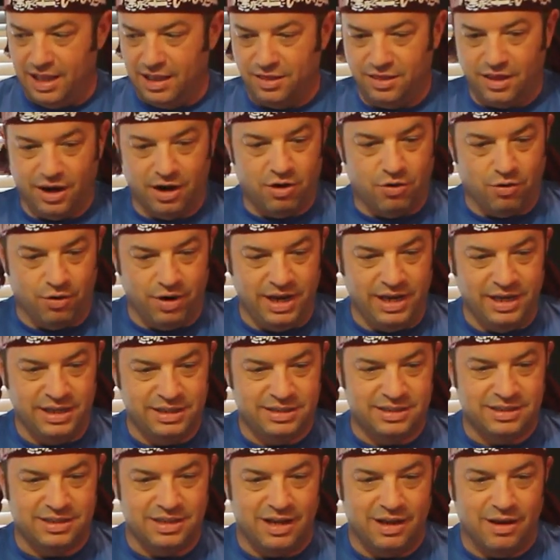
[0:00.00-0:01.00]
The
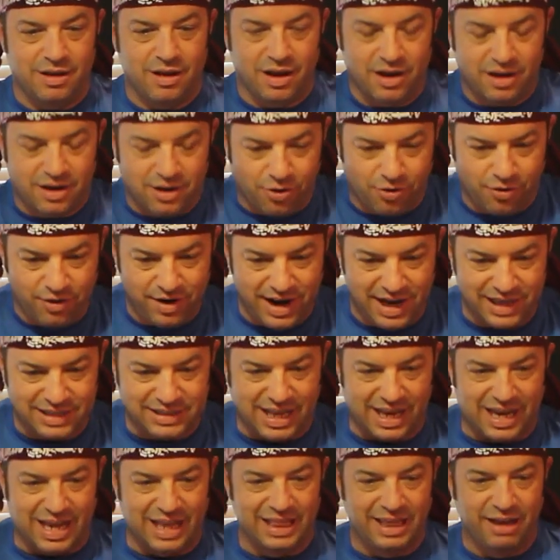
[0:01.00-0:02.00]
grease creates
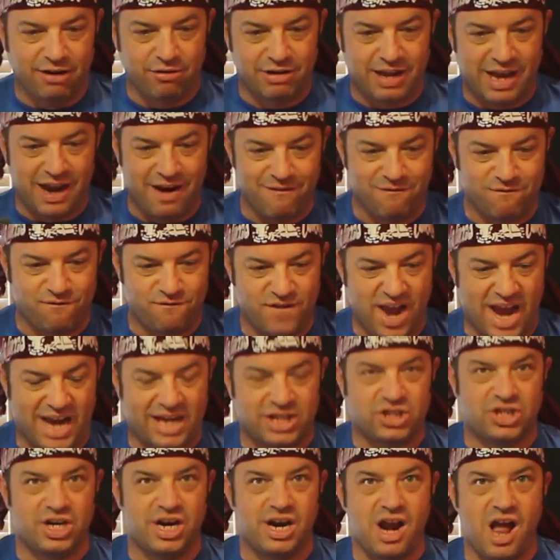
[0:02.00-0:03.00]
like a little
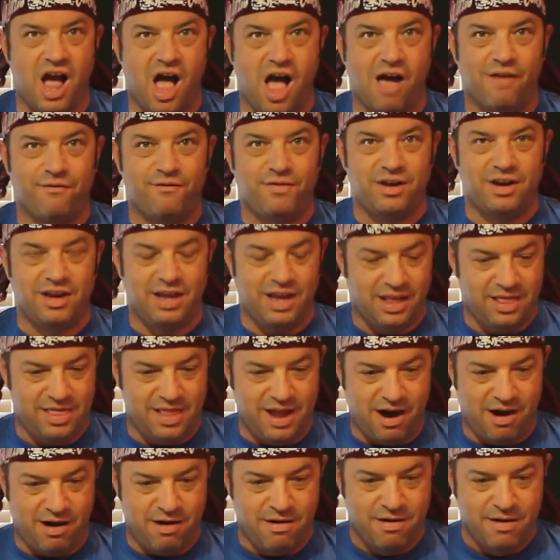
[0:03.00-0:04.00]
convection oven in
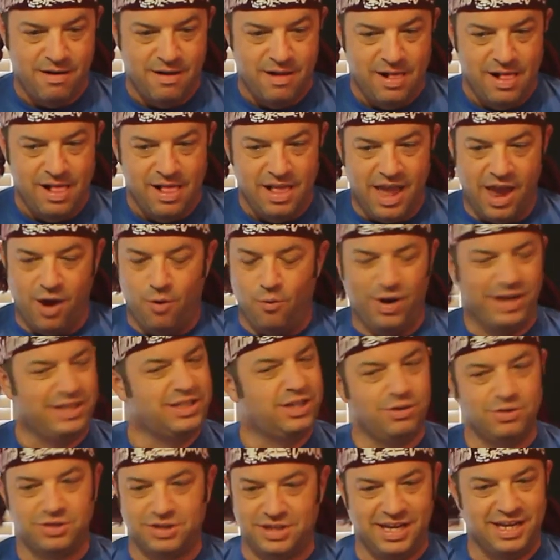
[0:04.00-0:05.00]
there, and wait
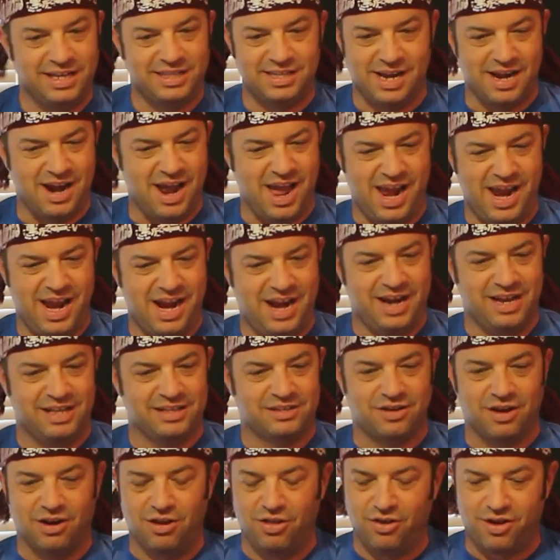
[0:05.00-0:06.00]
till you see it tonight.
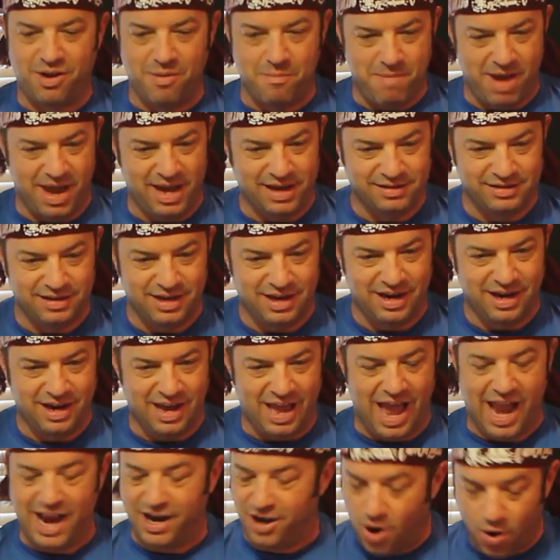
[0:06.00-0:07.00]
It's gonna look
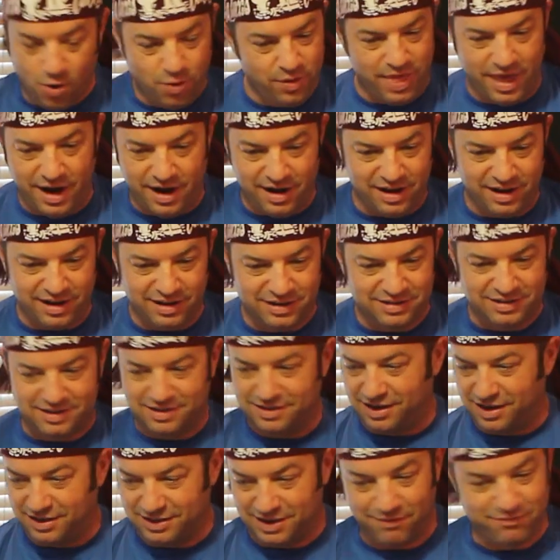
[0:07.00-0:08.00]
amazing. I know that it is
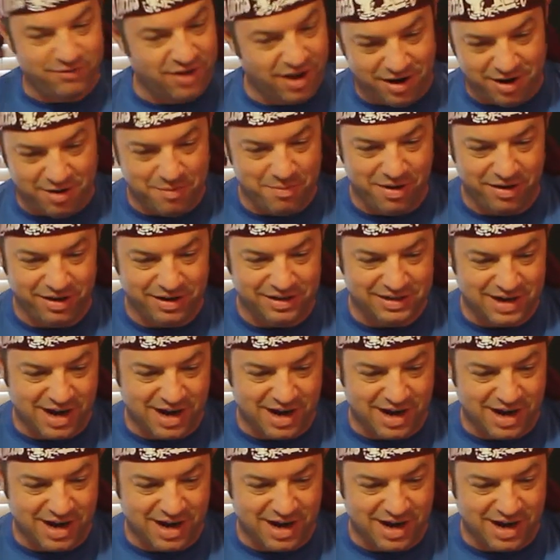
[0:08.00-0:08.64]
because I've done it a million